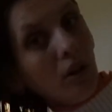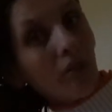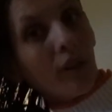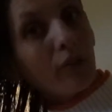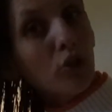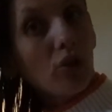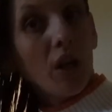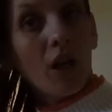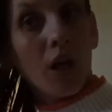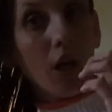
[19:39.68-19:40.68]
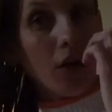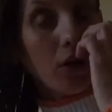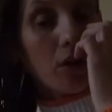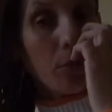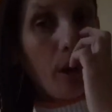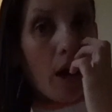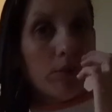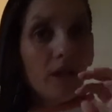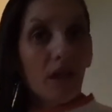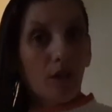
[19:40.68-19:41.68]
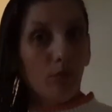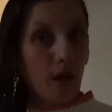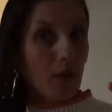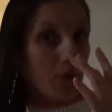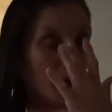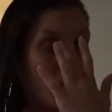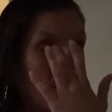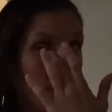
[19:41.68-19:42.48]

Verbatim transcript: if you have straight hair, you could probably get away with